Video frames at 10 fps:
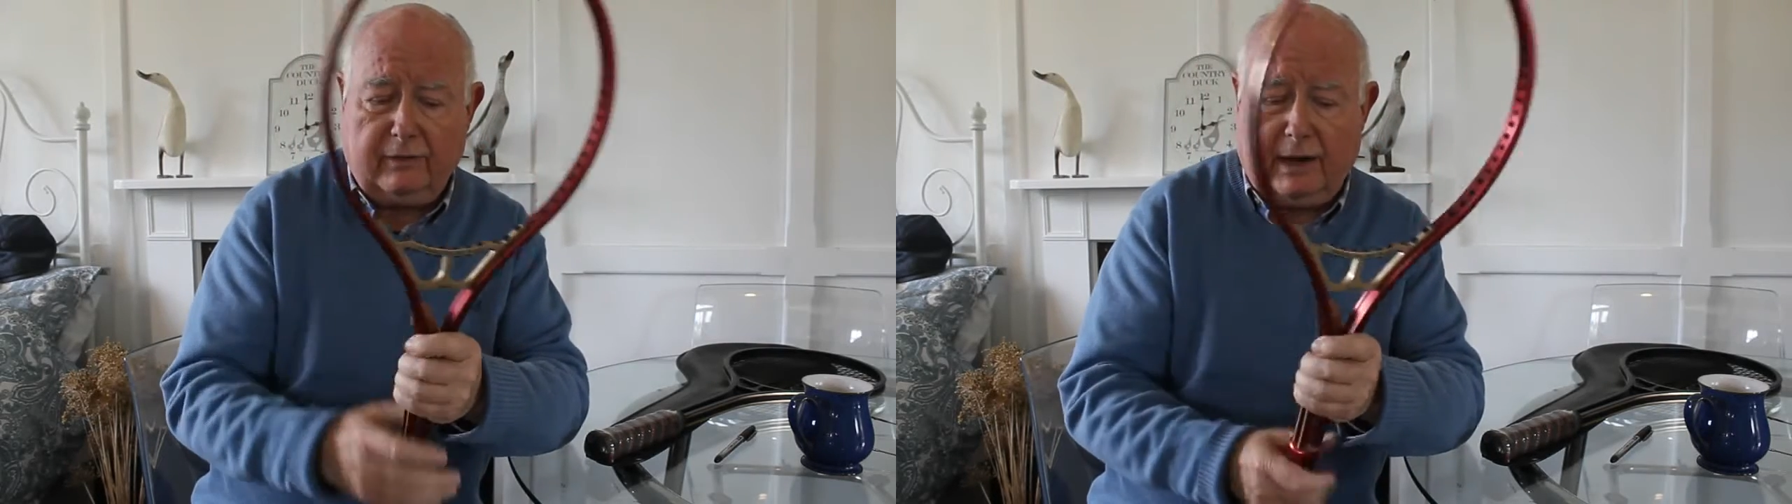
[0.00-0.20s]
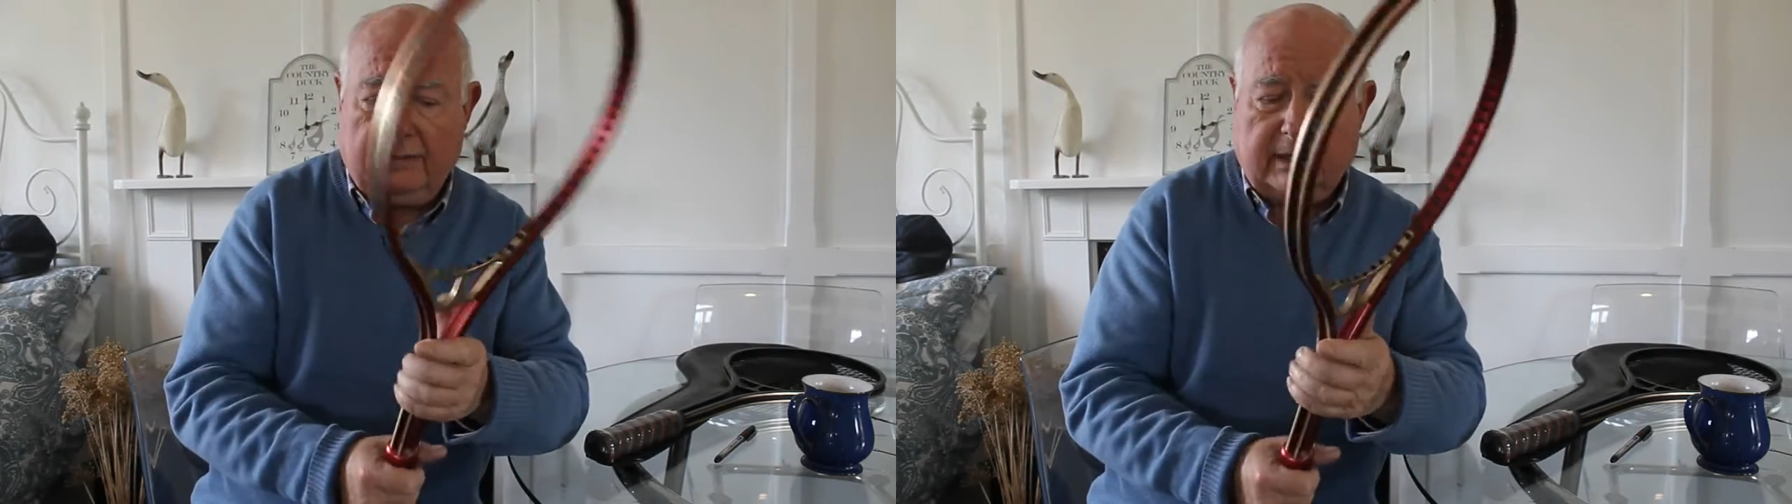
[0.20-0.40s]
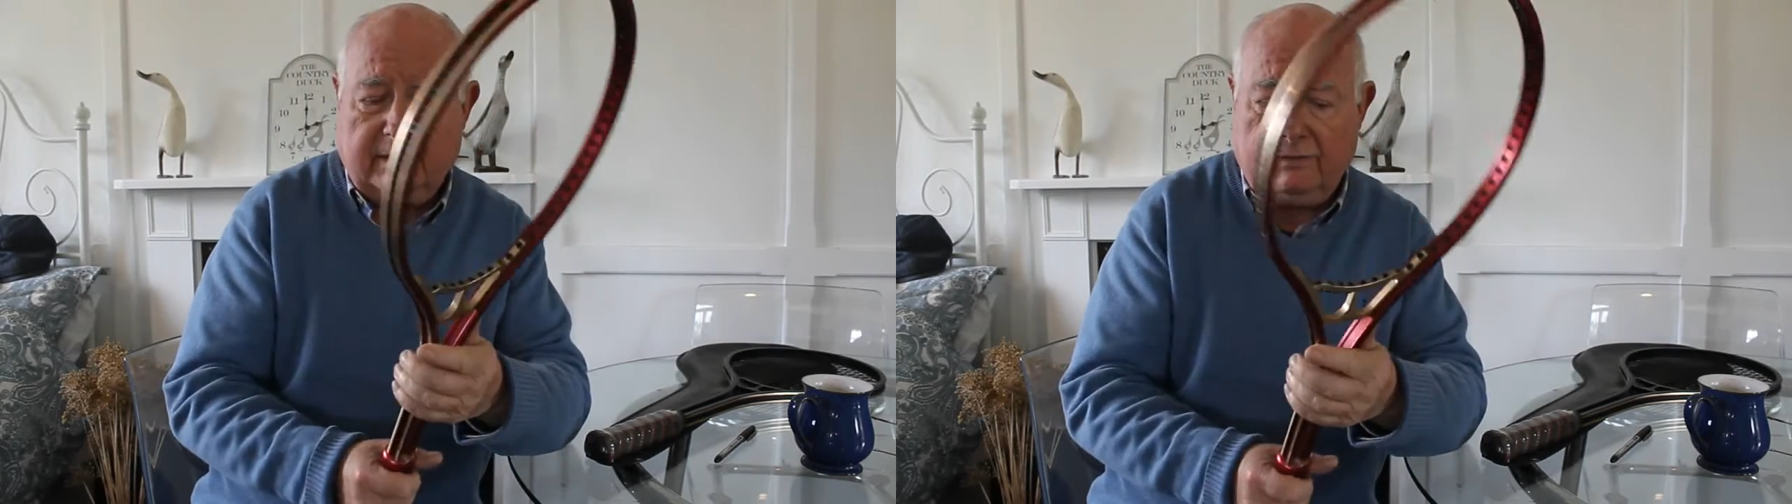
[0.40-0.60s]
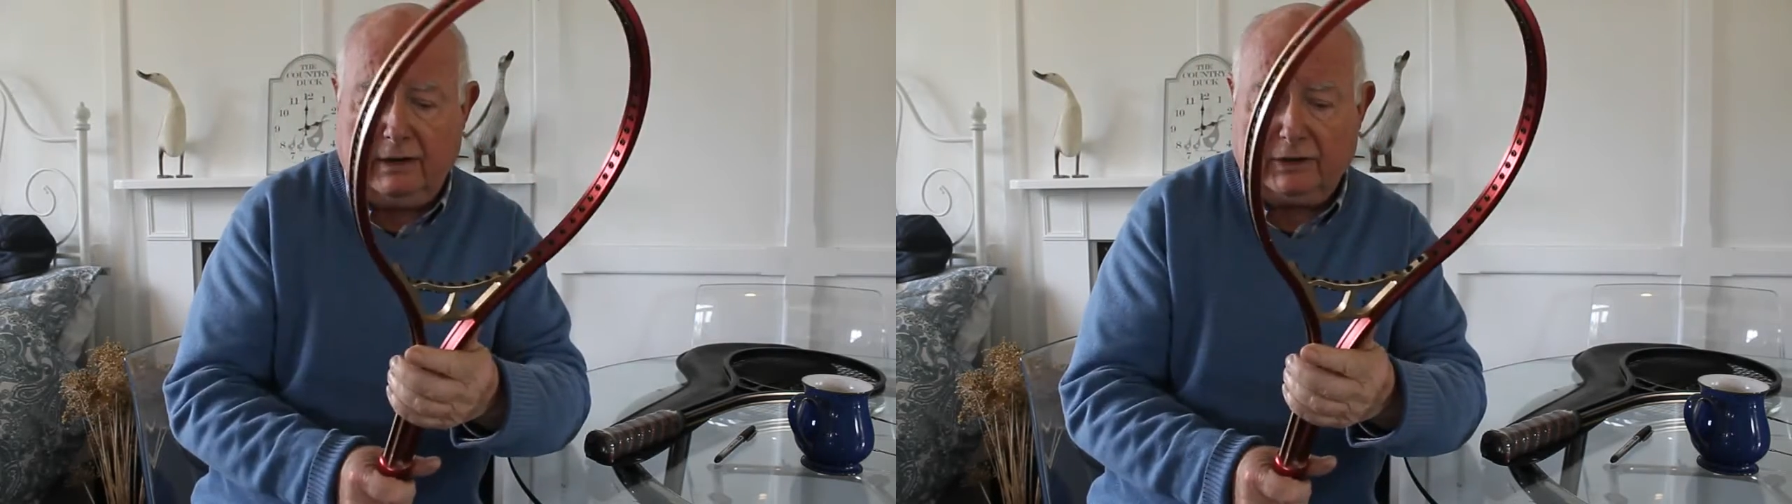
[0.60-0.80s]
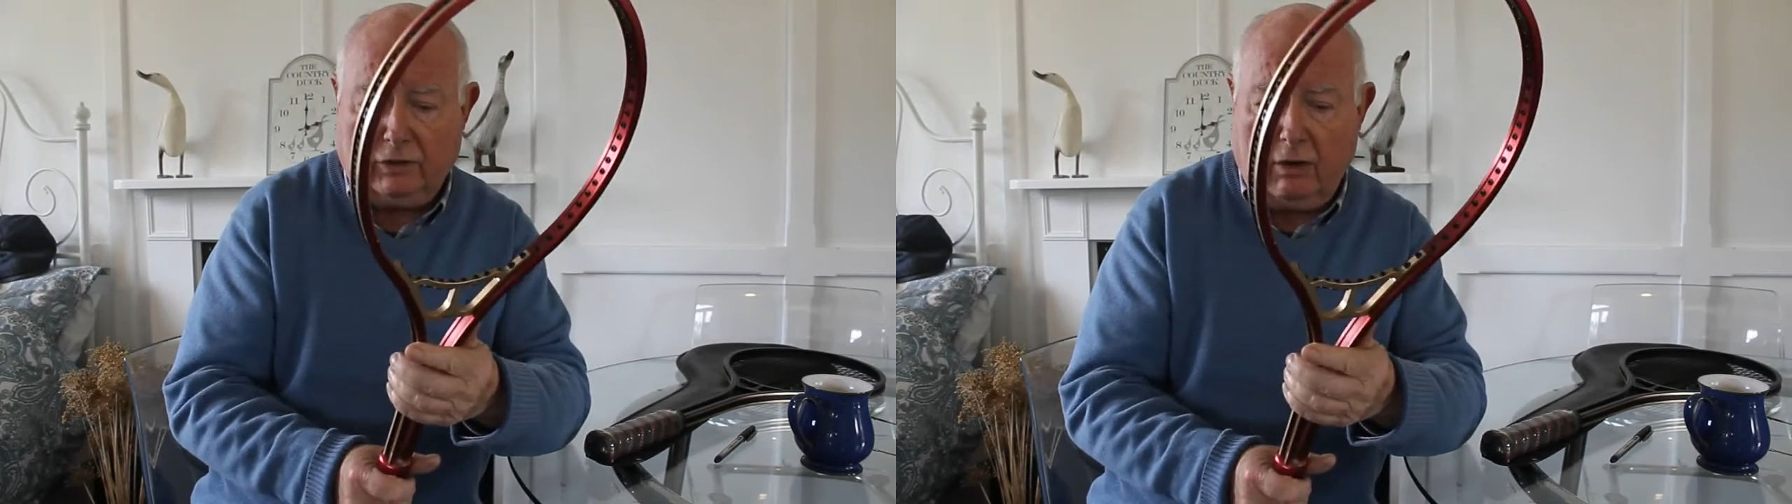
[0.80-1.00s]
frame, makes it
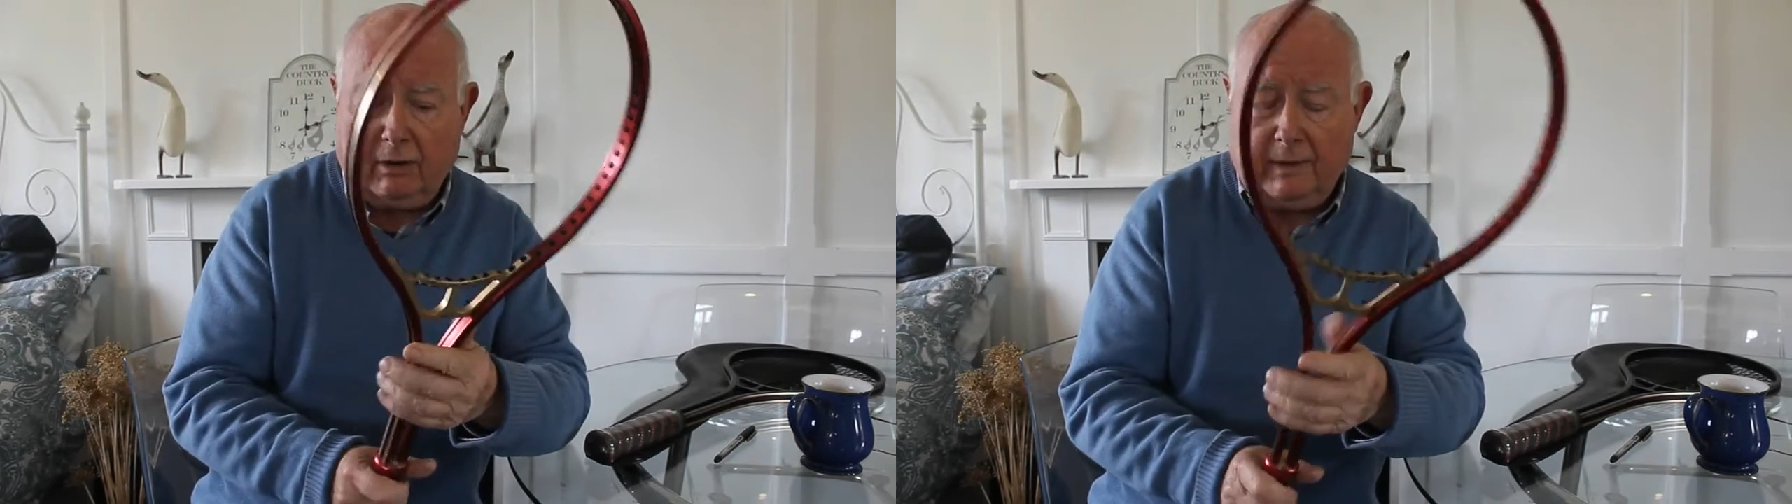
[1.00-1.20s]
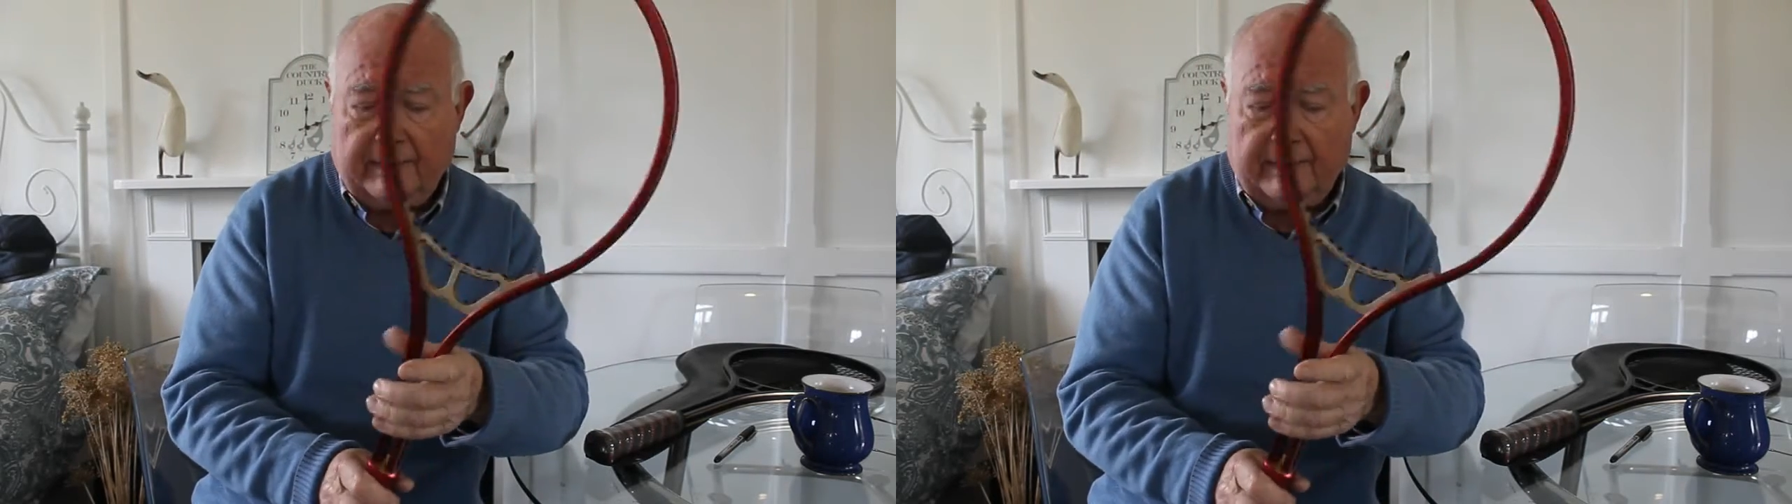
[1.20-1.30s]
very strong.